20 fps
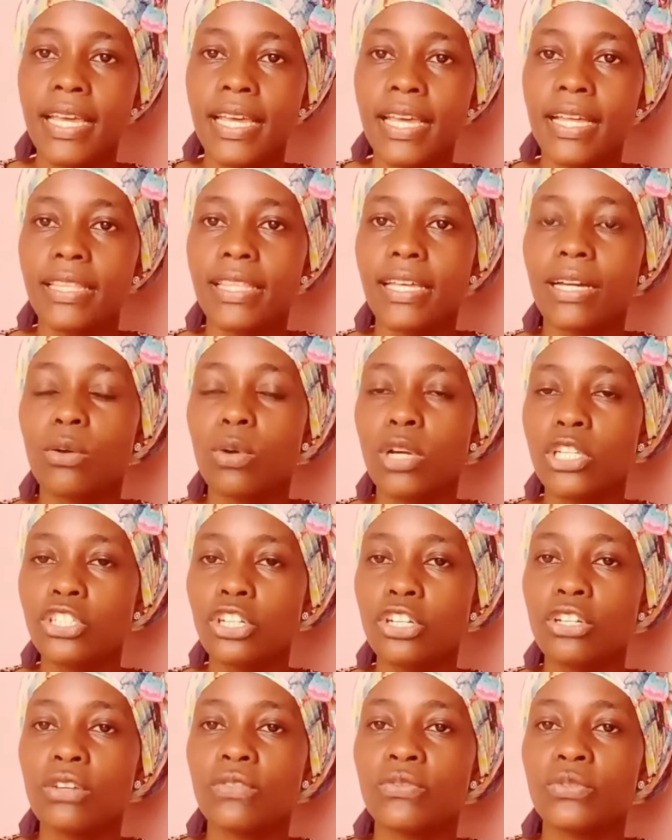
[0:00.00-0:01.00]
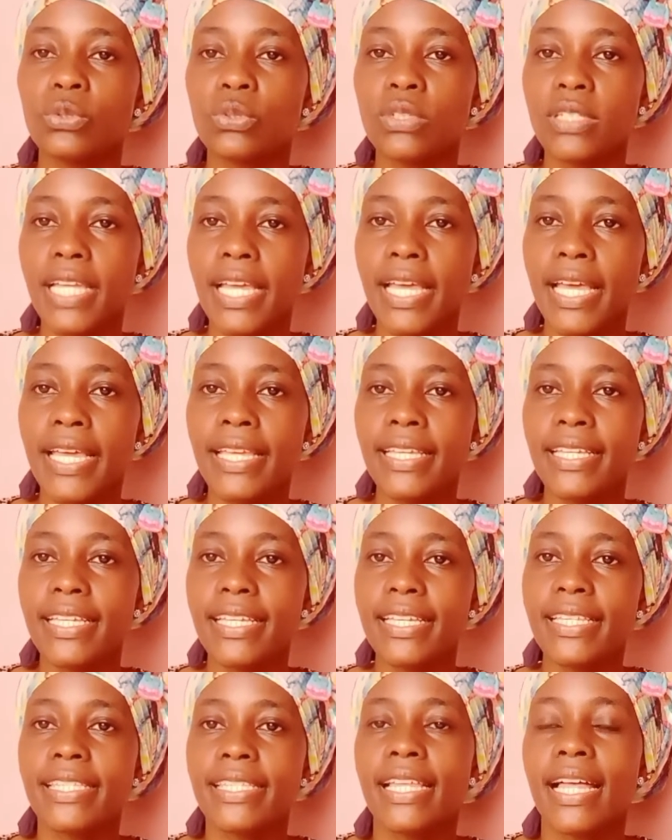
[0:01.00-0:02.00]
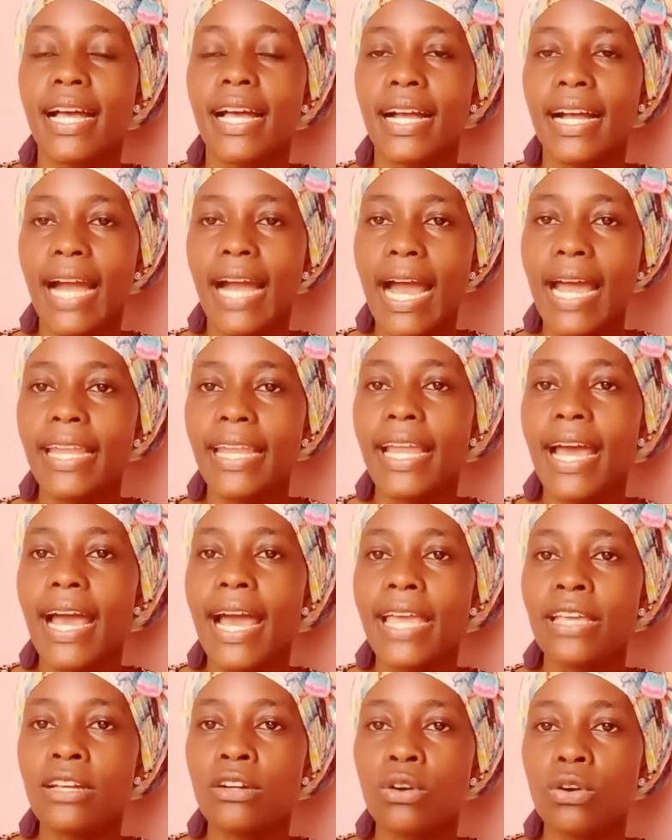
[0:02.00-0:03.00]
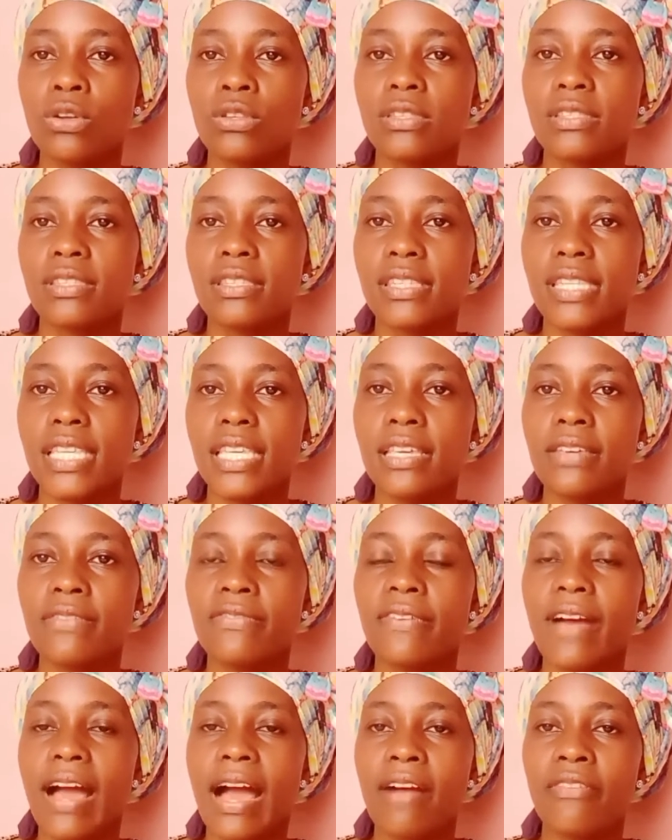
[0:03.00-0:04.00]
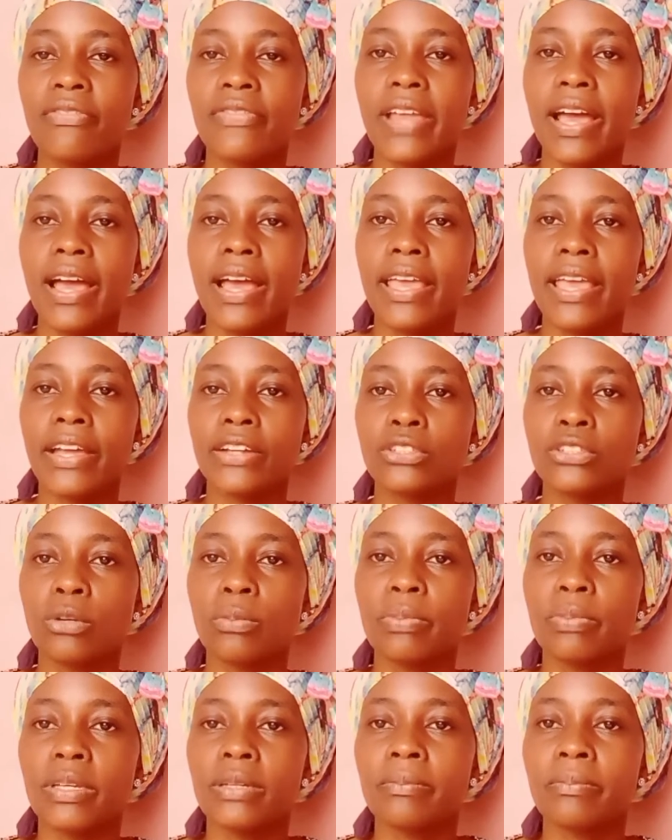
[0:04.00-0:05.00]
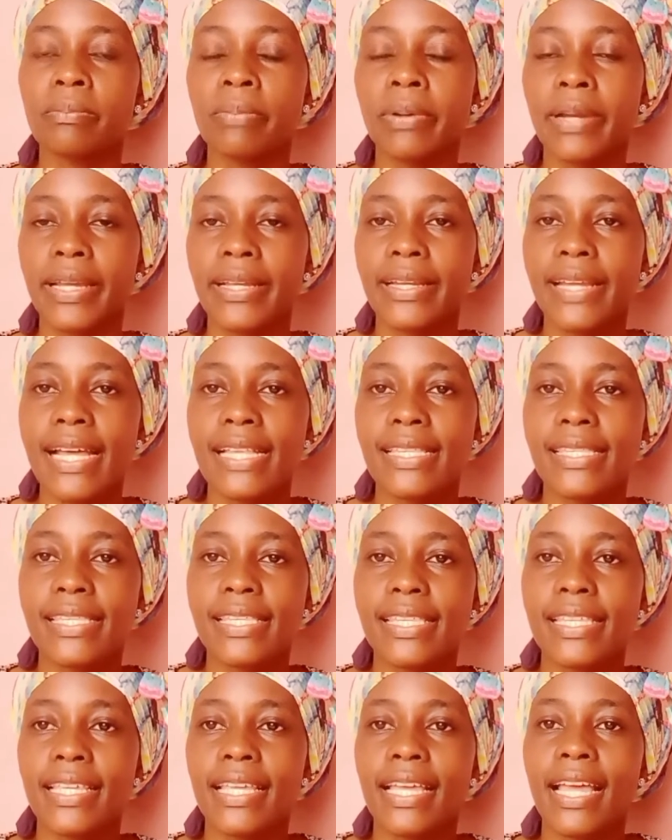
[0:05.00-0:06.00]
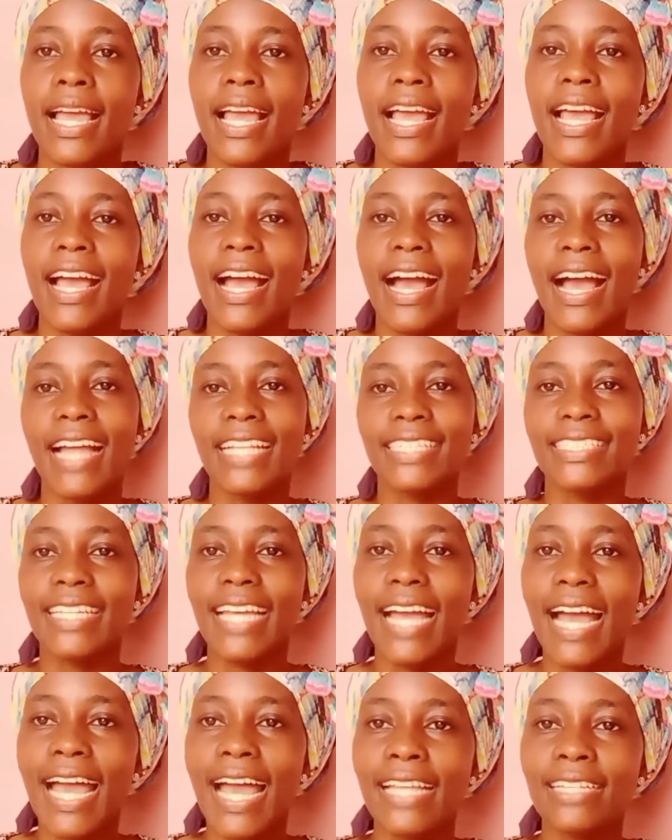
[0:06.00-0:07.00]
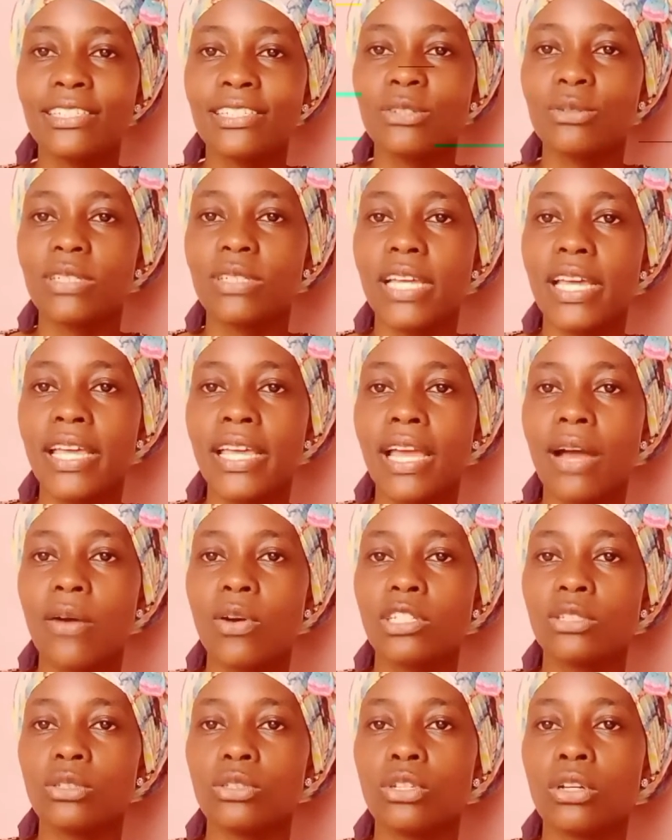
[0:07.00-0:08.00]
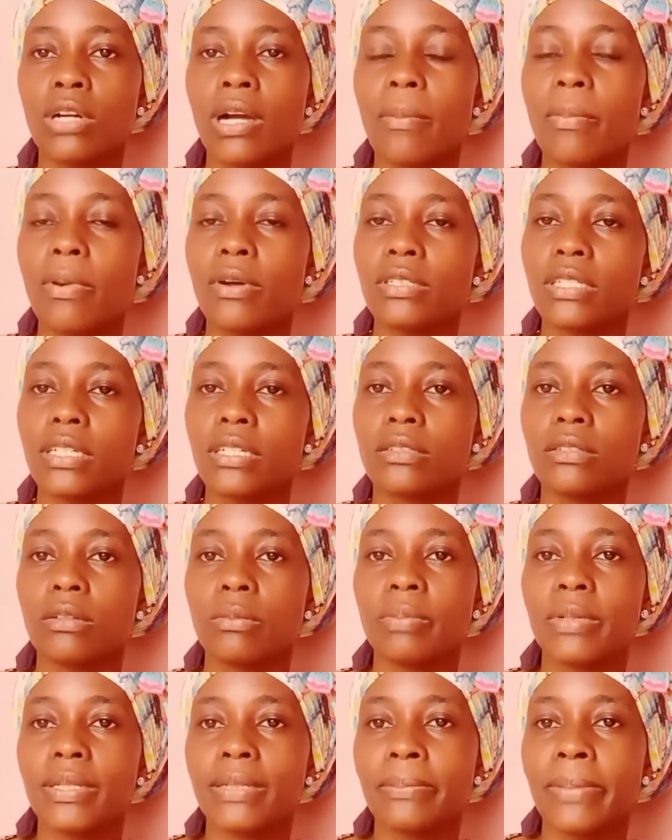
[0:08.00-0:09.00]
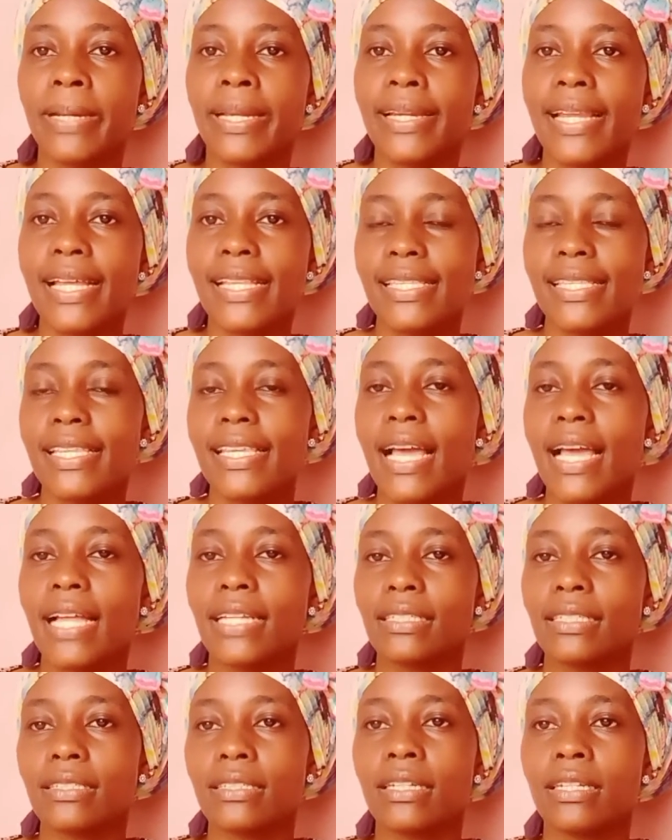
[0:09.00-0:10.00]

The question of today is, can I conceive after ectopic pregnancy? And guys, today I want to talk about ectopic pregnancy, and